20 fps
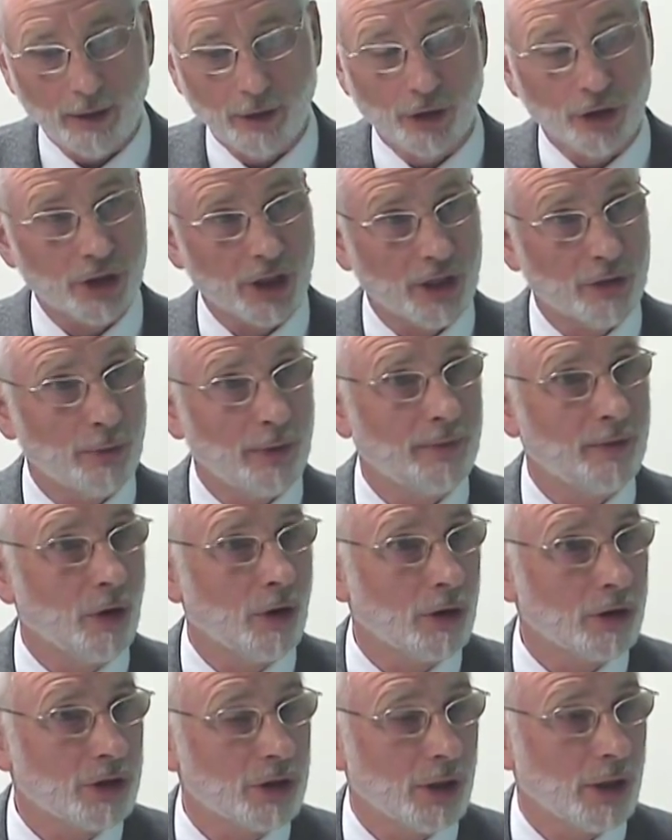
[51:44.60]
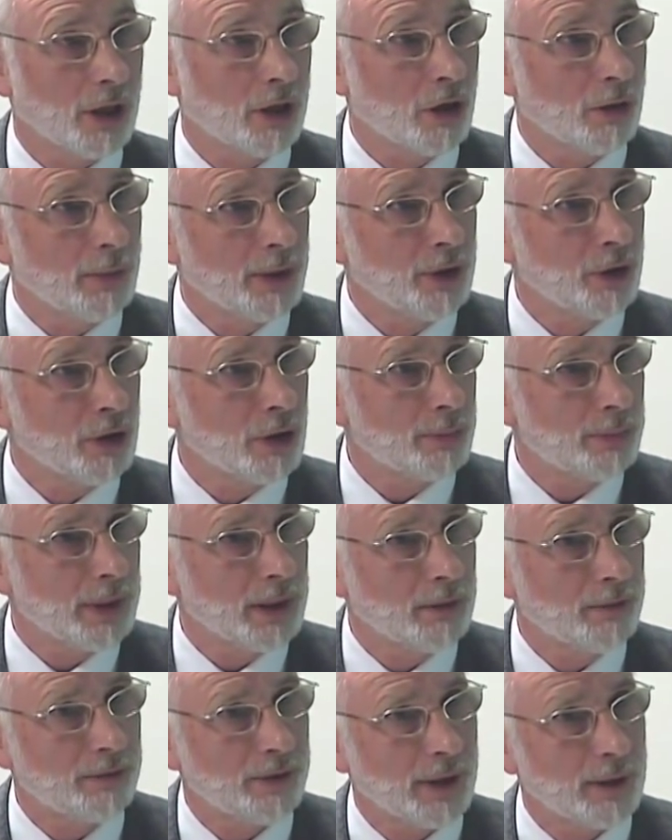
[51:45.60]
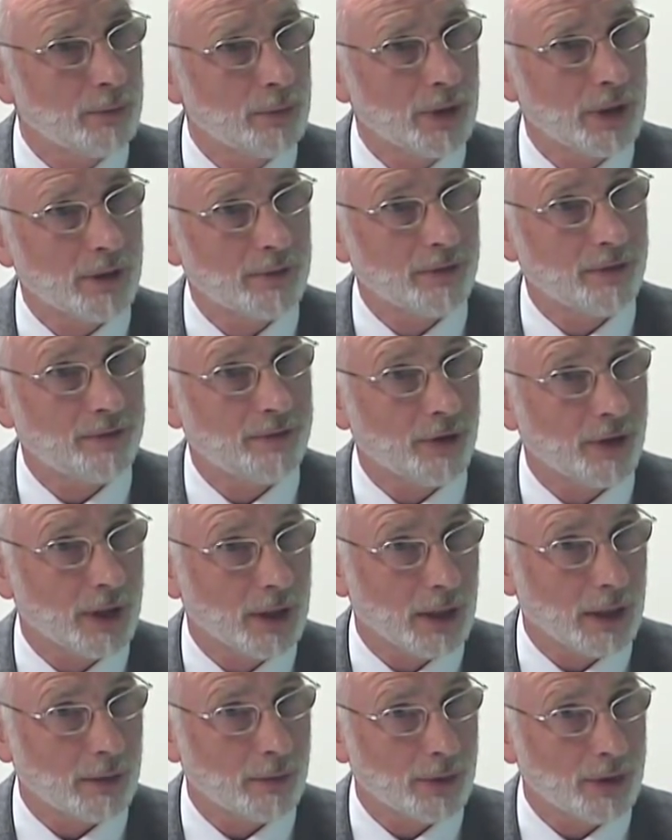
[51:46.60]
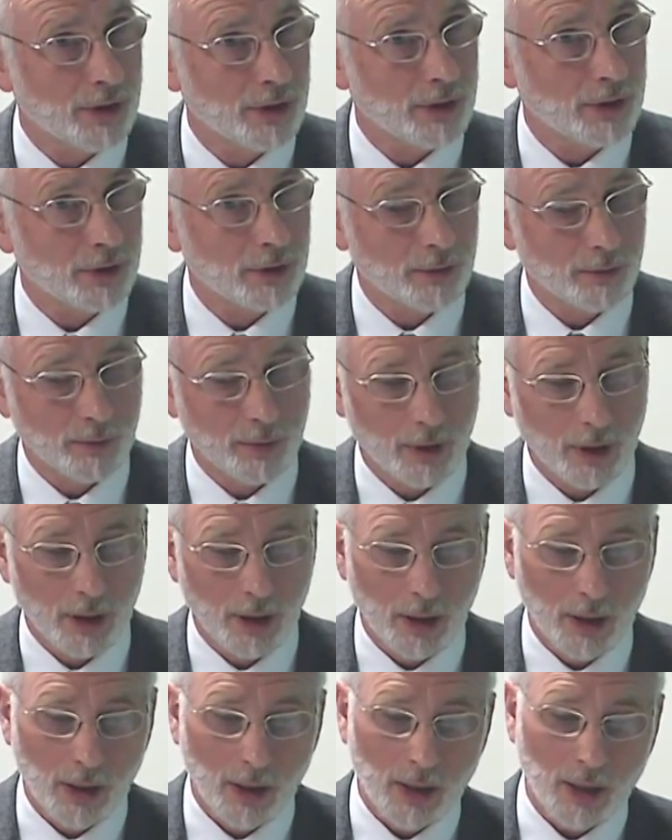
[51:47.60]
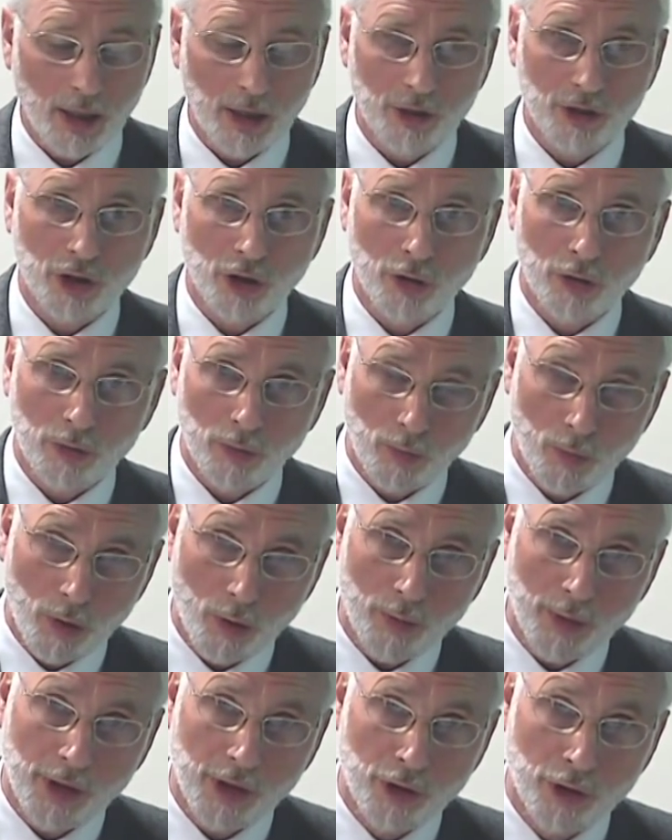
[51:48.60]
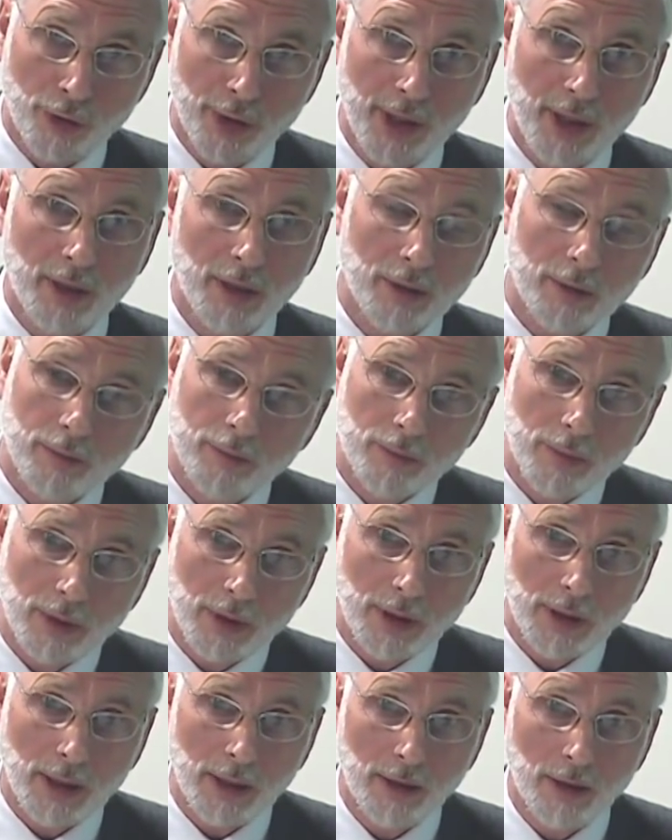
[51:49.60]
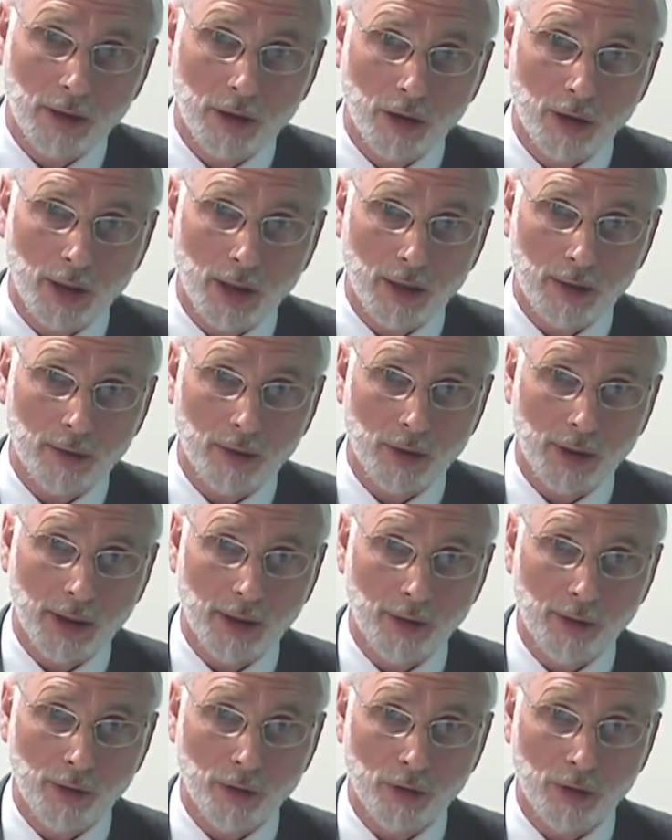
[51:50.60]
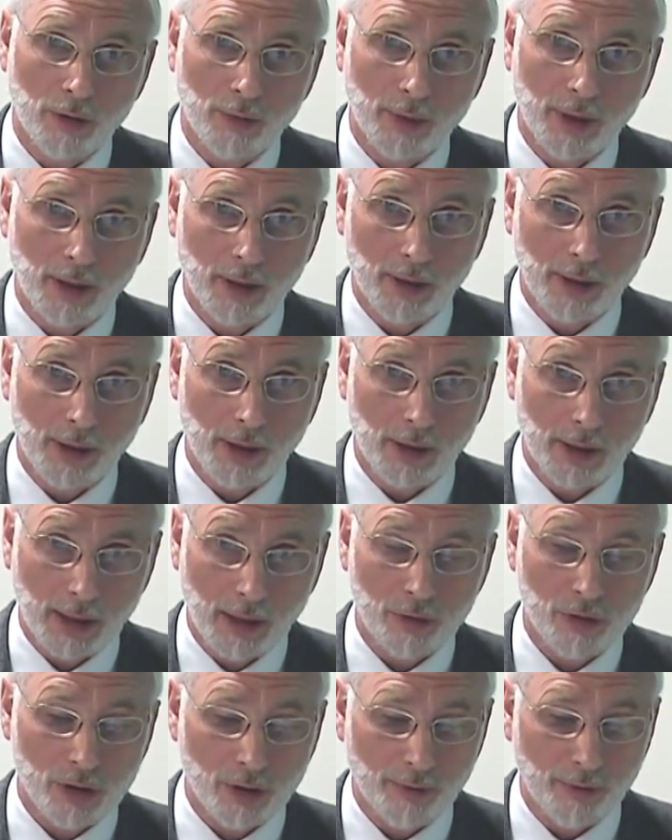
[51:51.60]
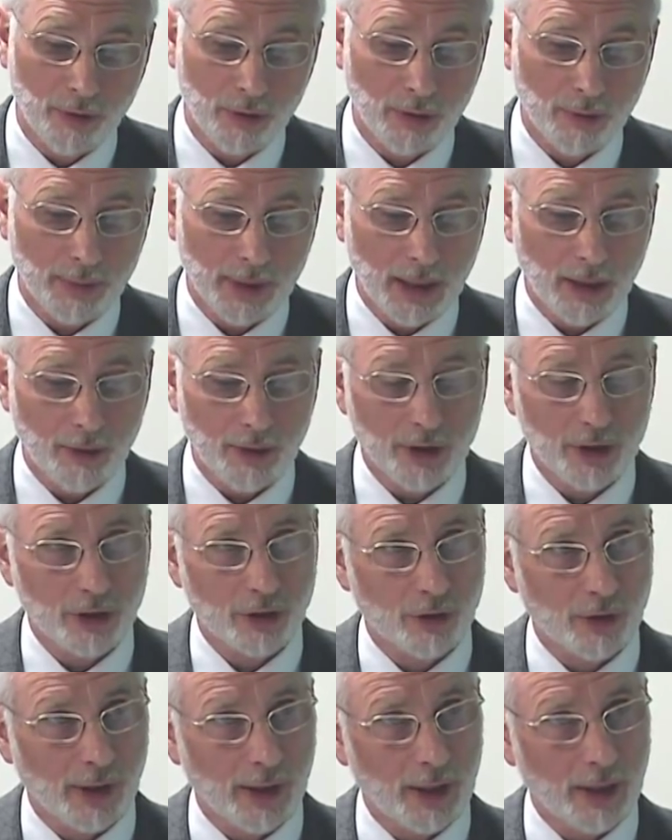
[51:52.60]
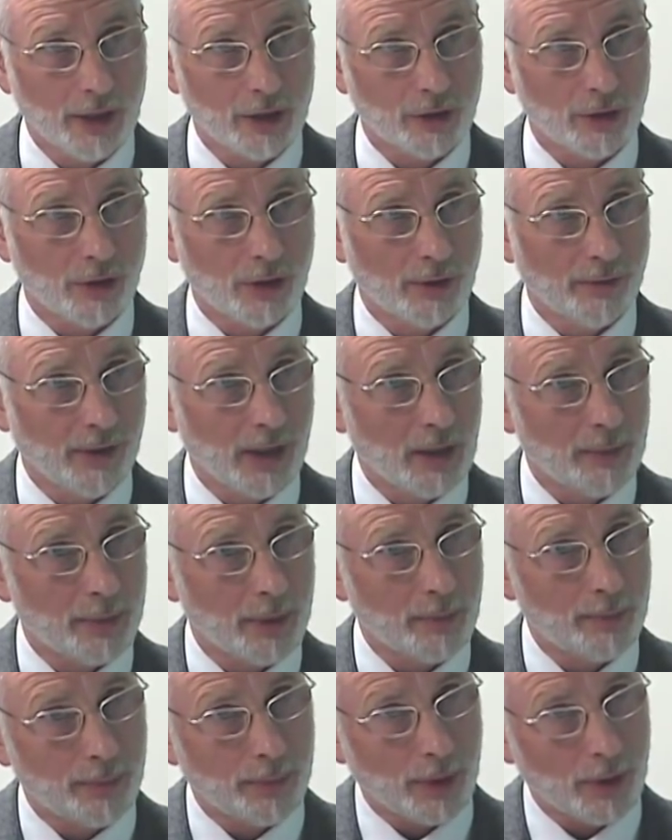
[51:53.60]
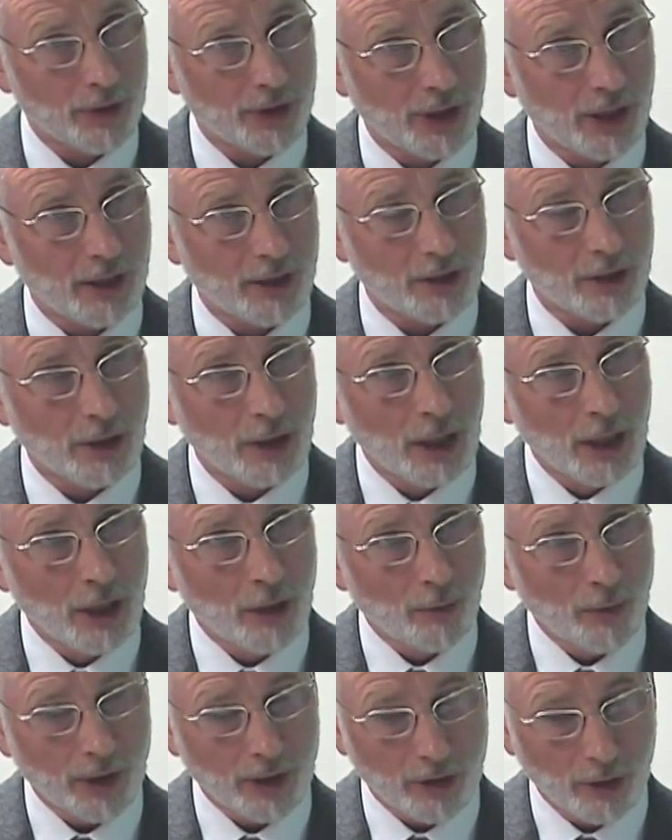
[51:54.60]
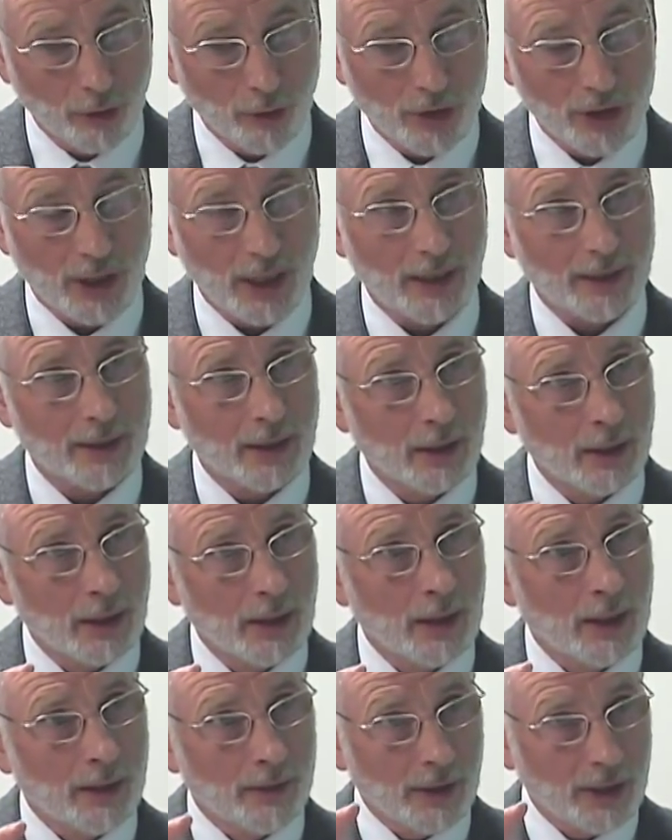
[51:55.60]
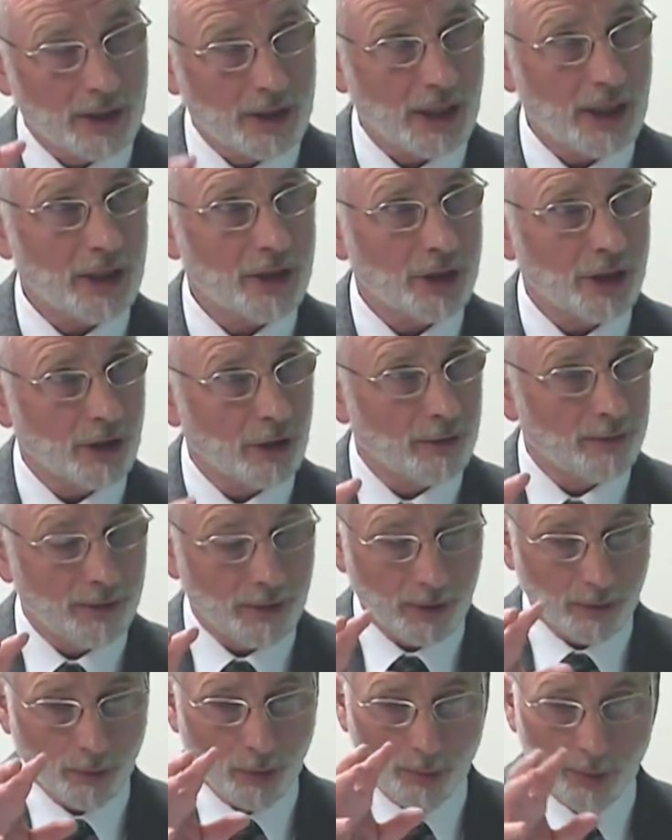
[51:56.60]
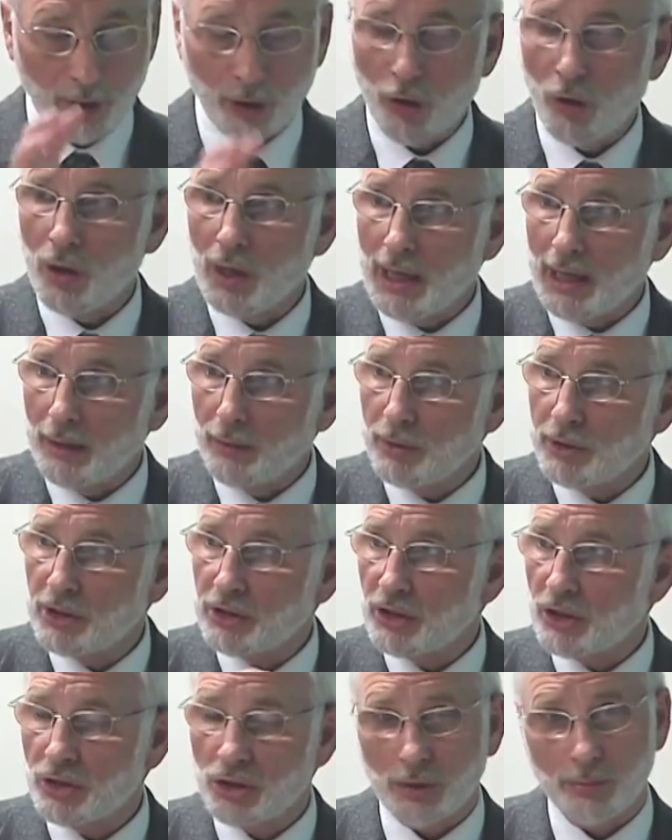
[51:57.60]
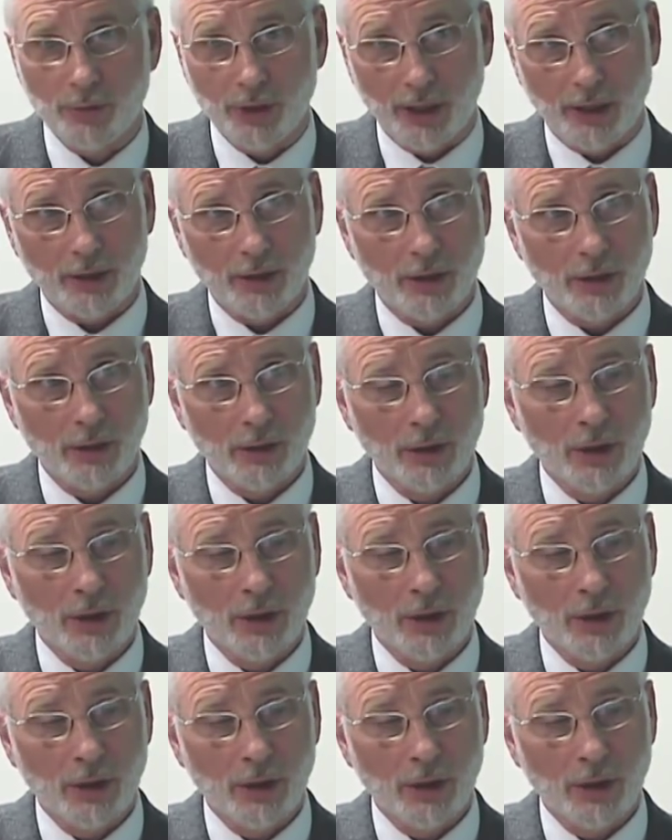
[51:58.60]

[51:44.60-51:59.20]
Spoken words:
just as we've got a common European framework for foreign languages. And so what we're doing in Europe, in the Council of Europe now, is to develop a project which looks at the teaching of what we call language as a subject.